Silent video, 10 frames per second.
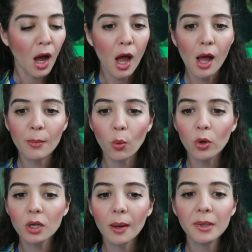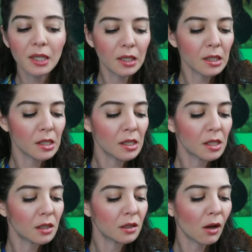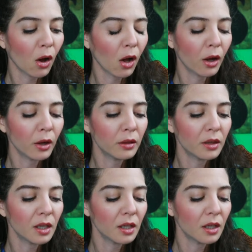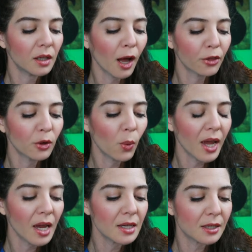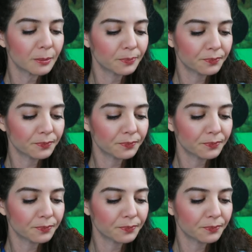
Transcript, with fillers: Um, we're coming in on the healthy weight